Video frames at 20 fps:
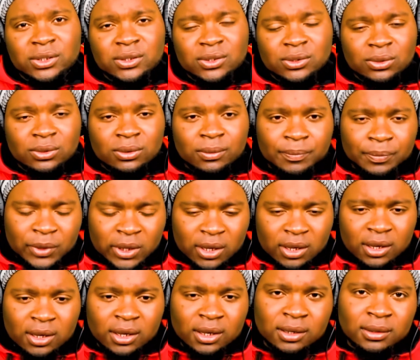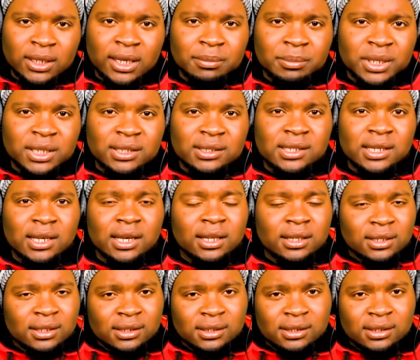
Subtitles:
So that being said,